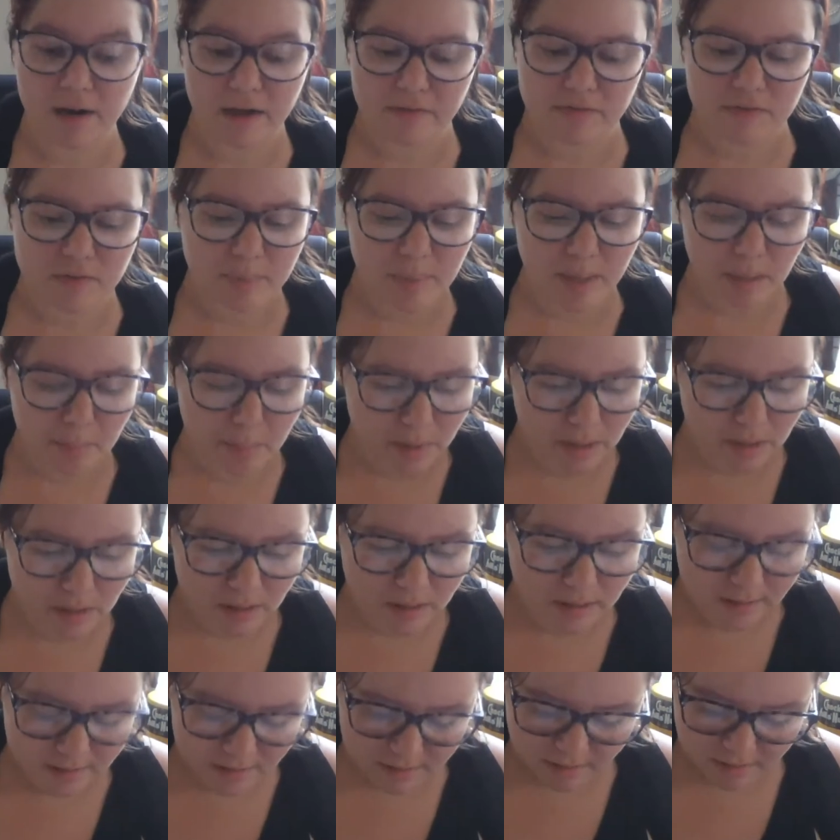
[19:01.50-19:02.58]
have to bite
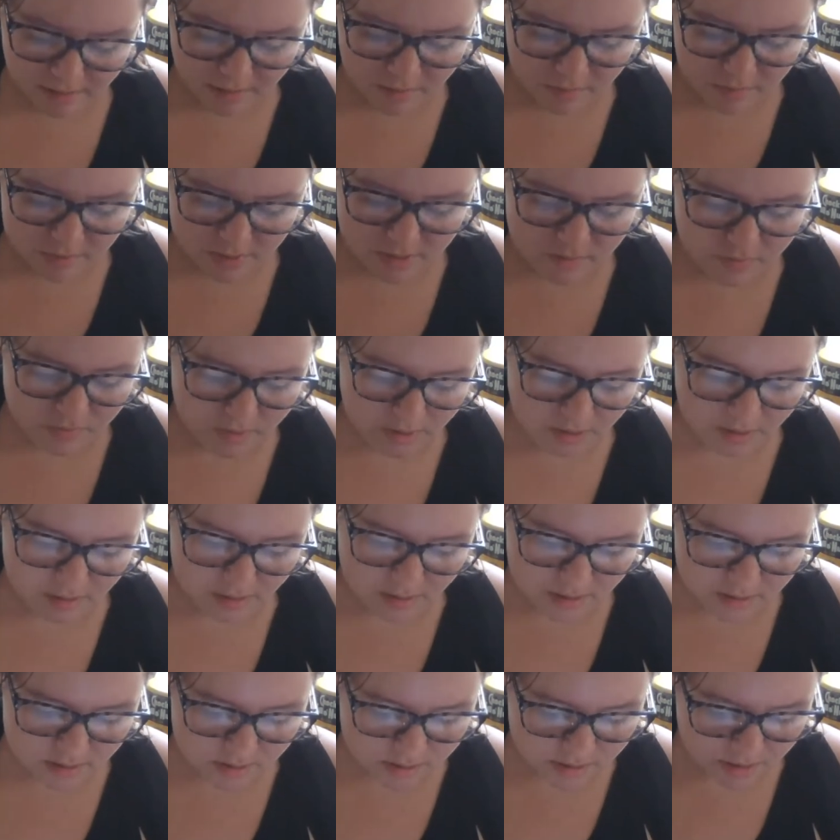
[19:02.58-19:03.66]
me. Like, it was really
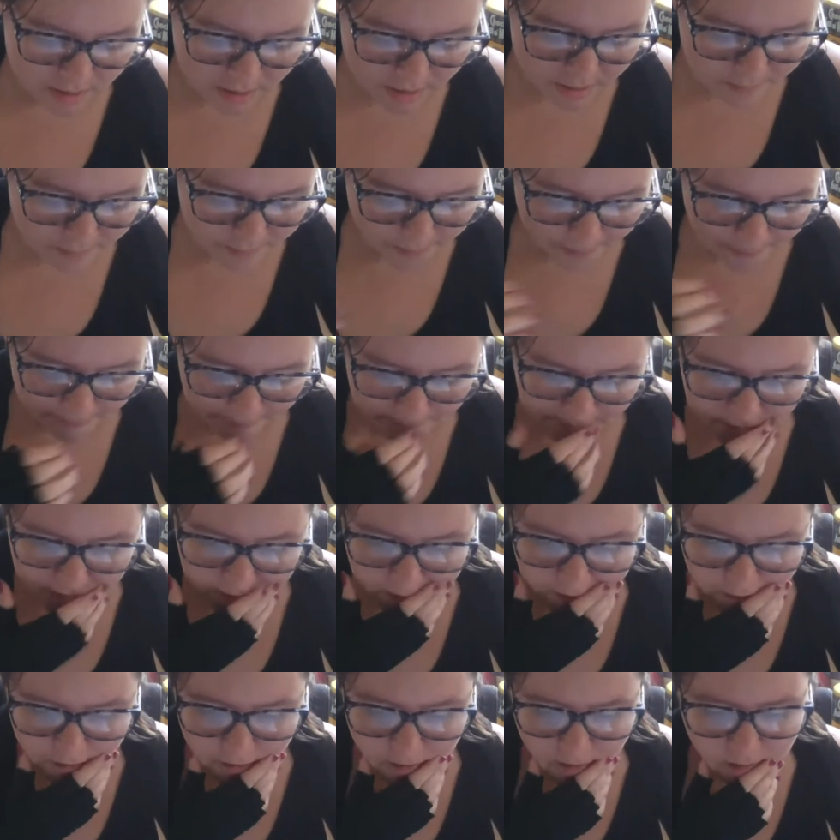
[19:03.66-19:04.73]
unnecessary.
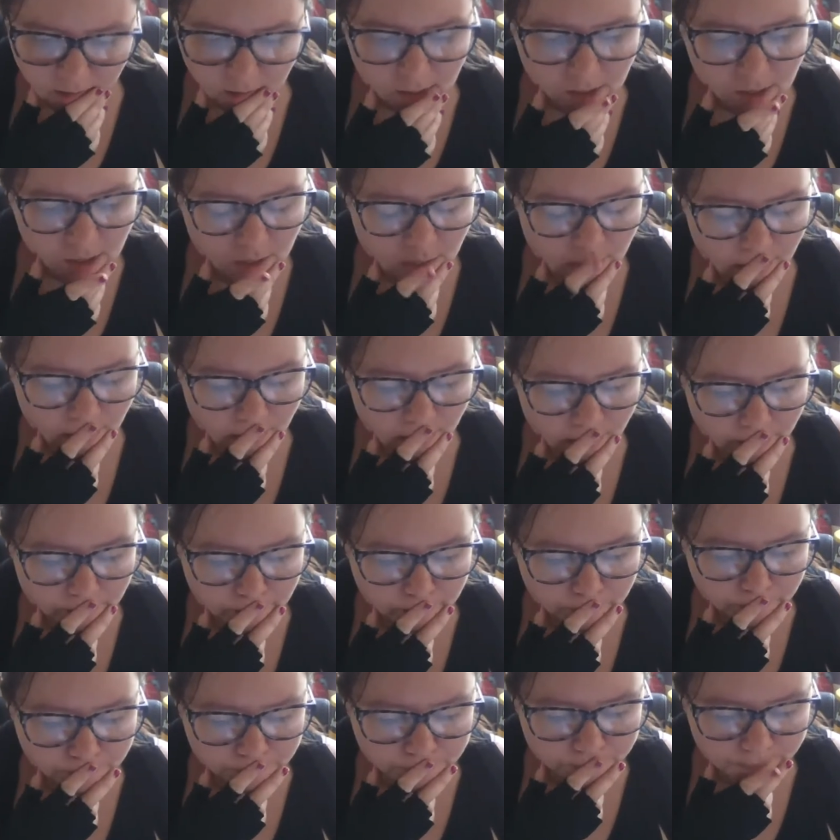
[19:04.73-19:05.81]

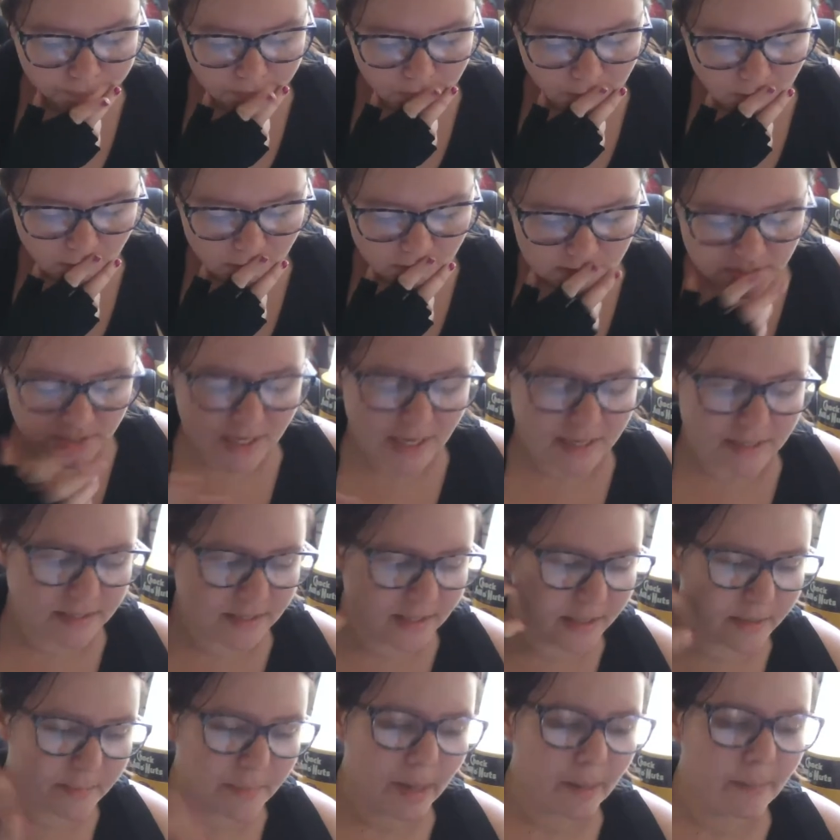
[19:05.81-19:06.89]
So yes,
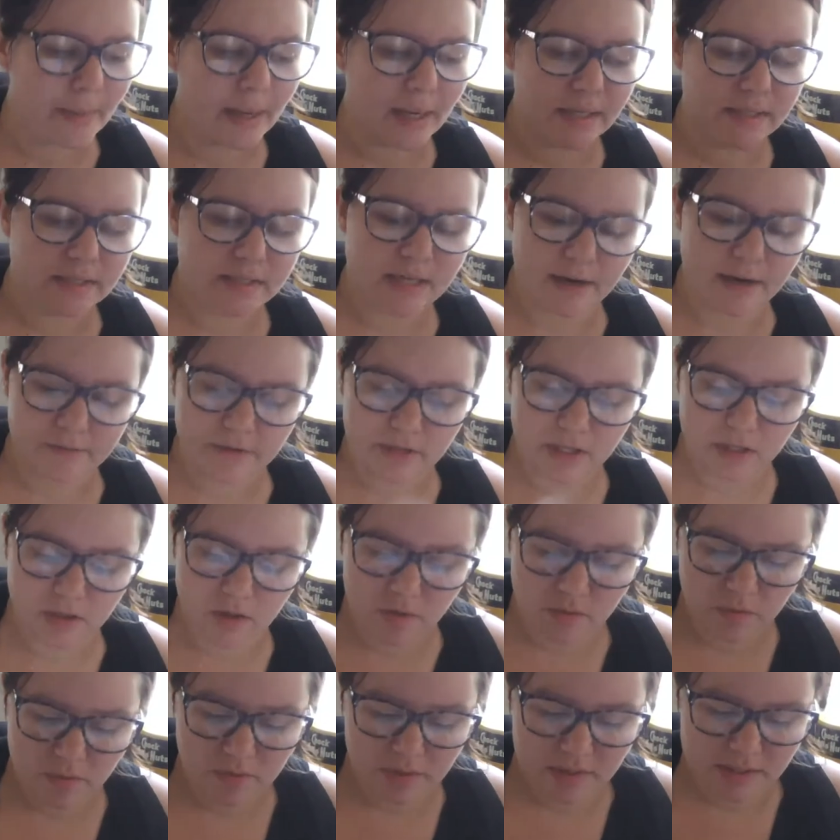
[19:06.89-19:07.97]
in my mind, I already
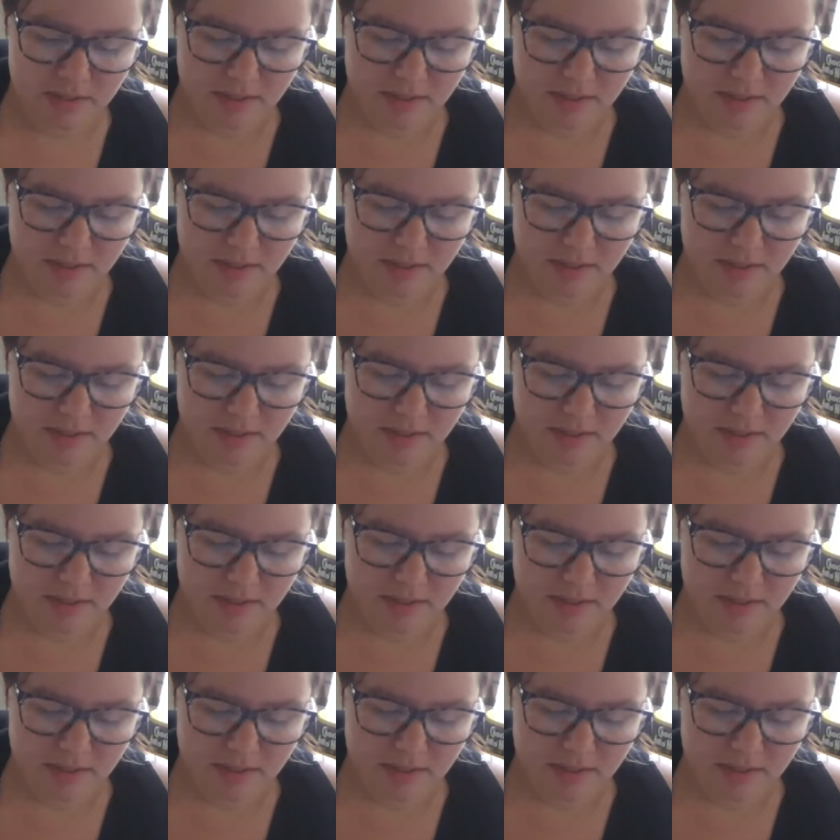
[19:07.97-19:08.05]
know the